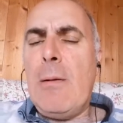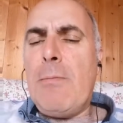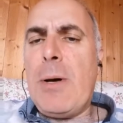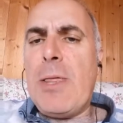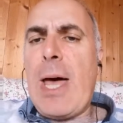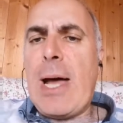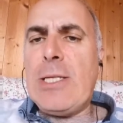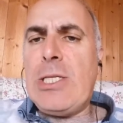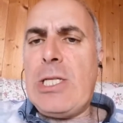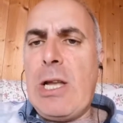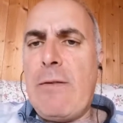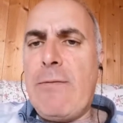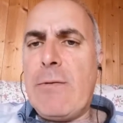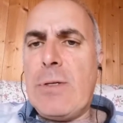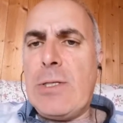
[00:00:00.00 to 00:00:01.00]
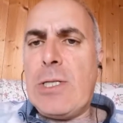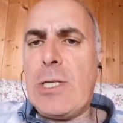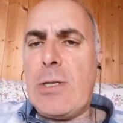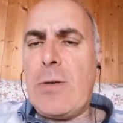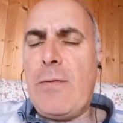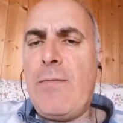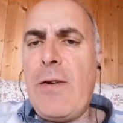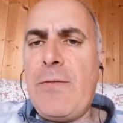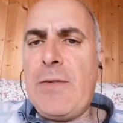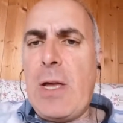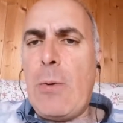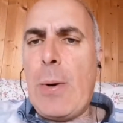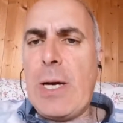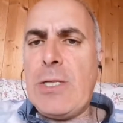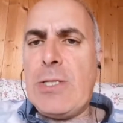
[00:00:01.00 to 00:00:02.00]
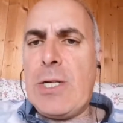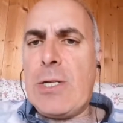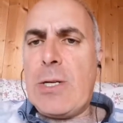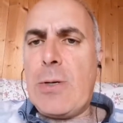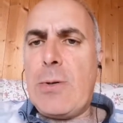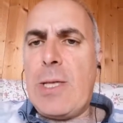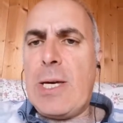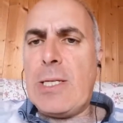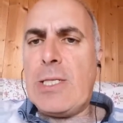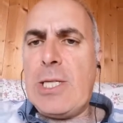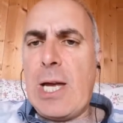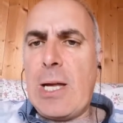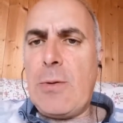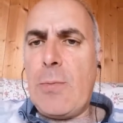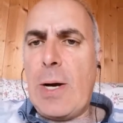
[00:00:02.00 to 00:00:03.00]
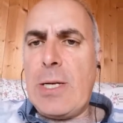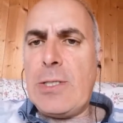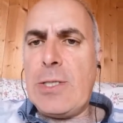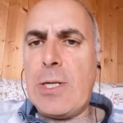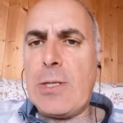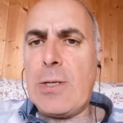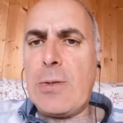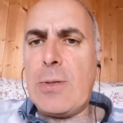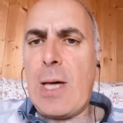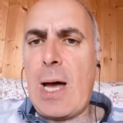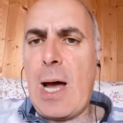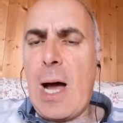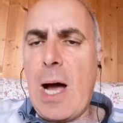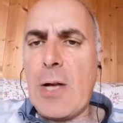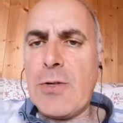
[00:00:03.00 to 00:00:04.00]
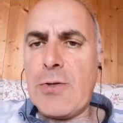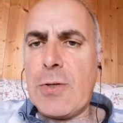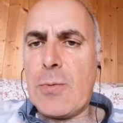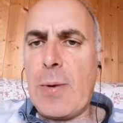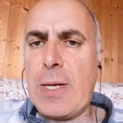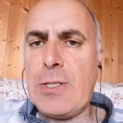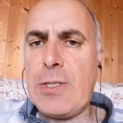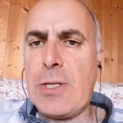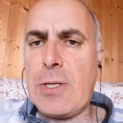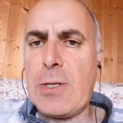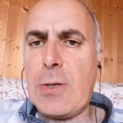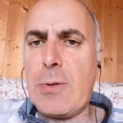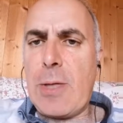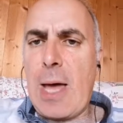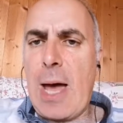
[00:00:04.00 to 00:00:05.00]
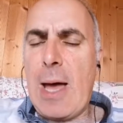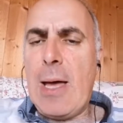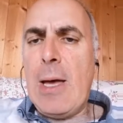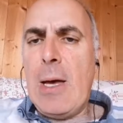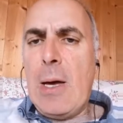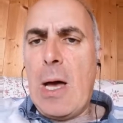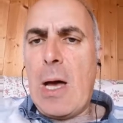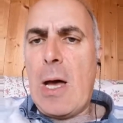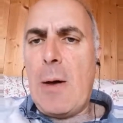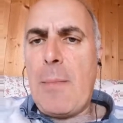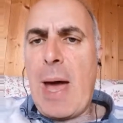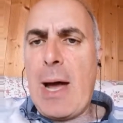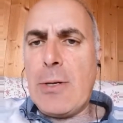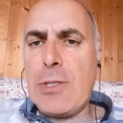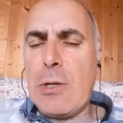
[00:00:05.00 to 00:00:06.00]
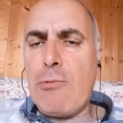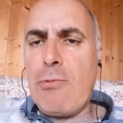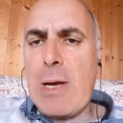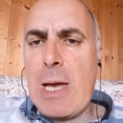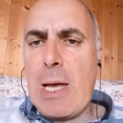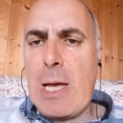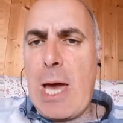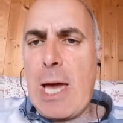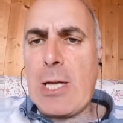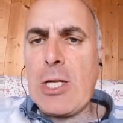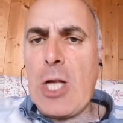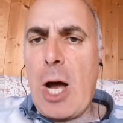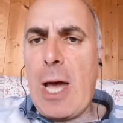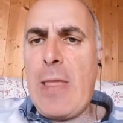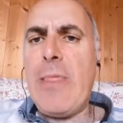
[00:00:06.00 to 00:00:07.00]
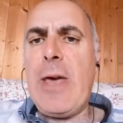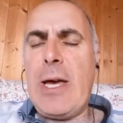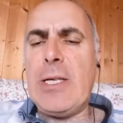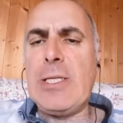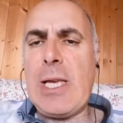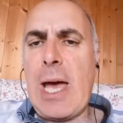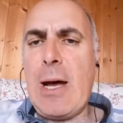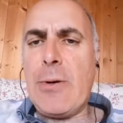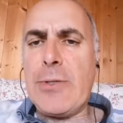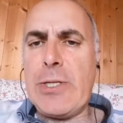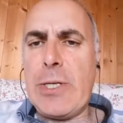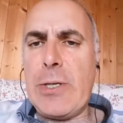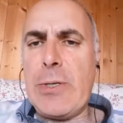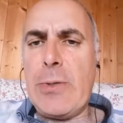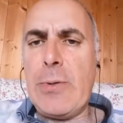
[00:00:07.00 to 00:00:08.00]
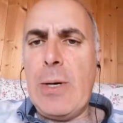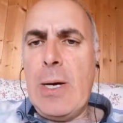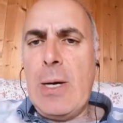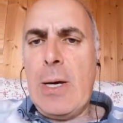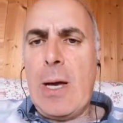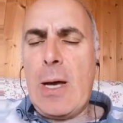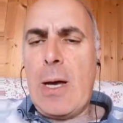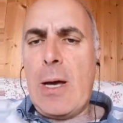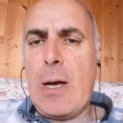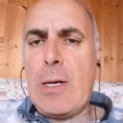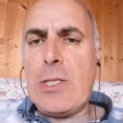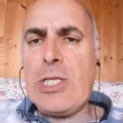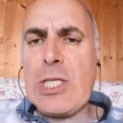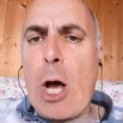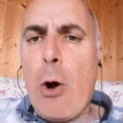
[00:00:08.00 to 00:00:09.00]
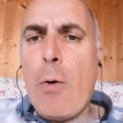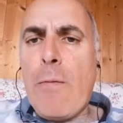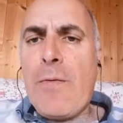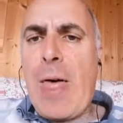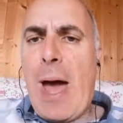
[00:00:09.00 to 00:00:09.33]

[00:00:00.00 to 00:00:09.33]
But that's different to 50 ways to do this, 10 ways to do that, 100 ways to do that, how to reignite this, how to solve